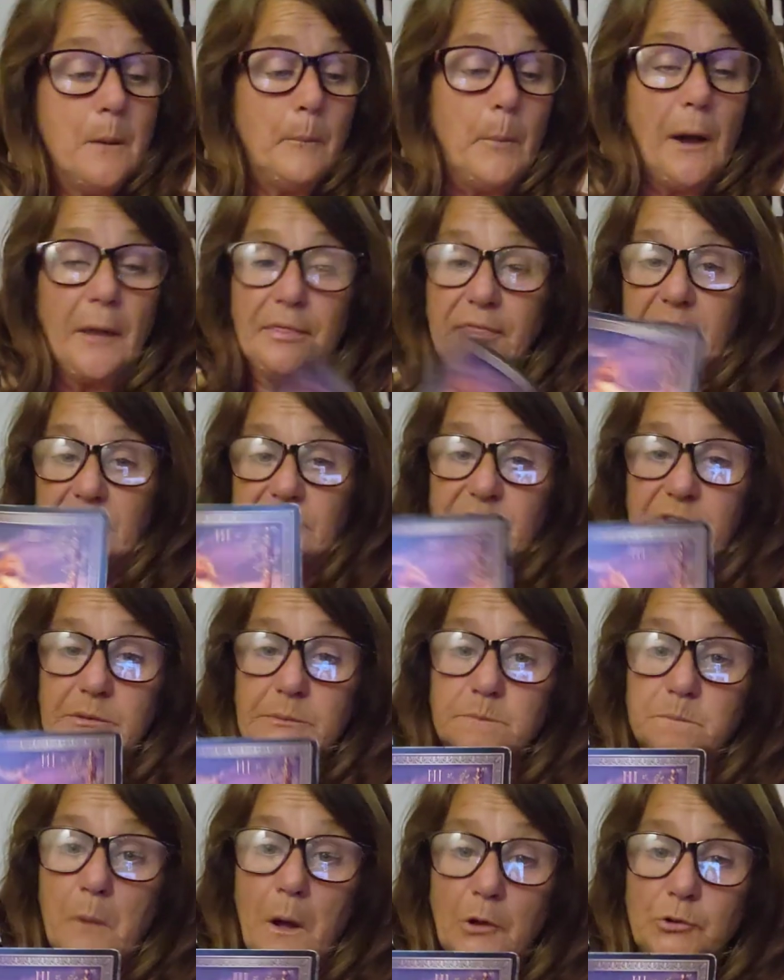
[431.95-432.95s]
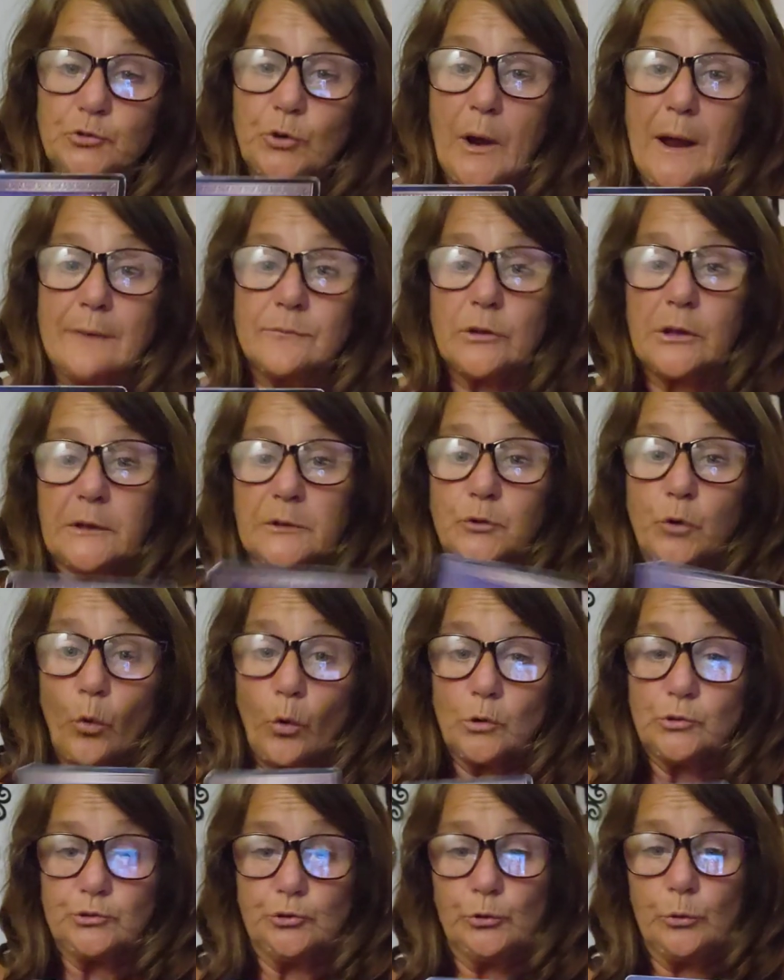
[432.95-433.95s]
But this is a traveling
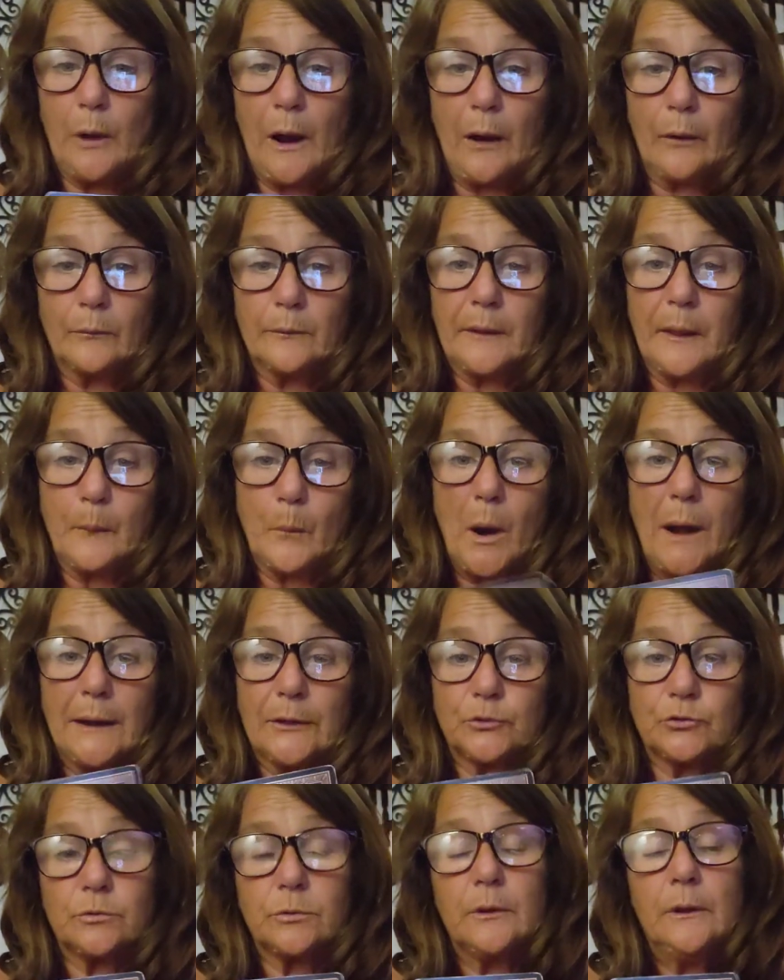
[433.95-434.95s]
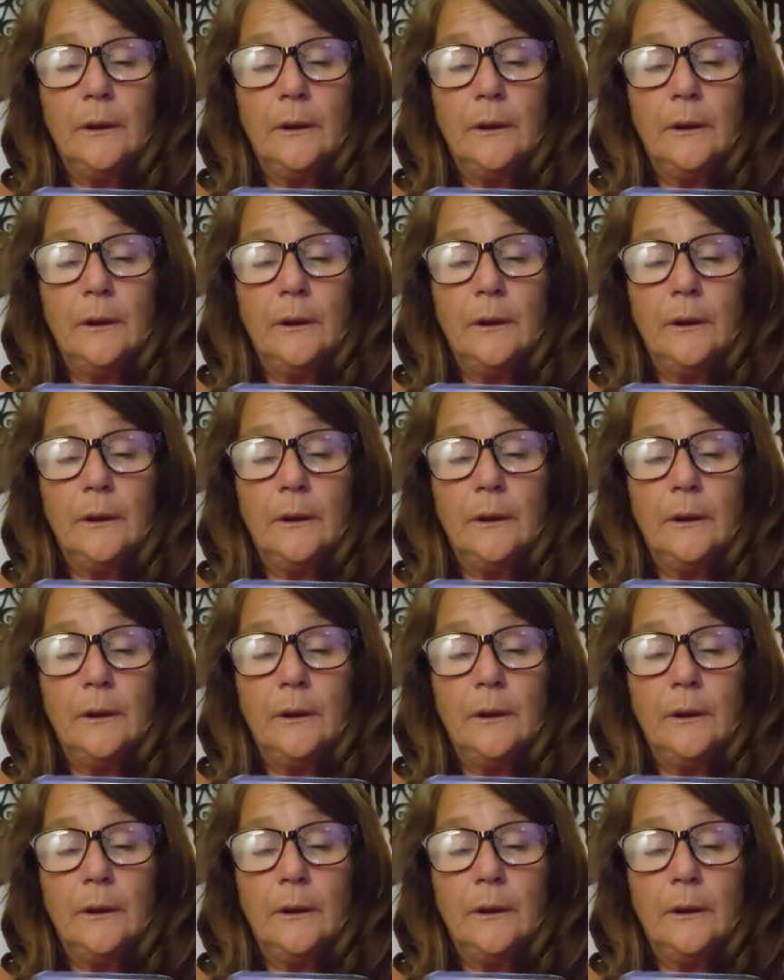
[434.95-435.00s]
towards you card. They want to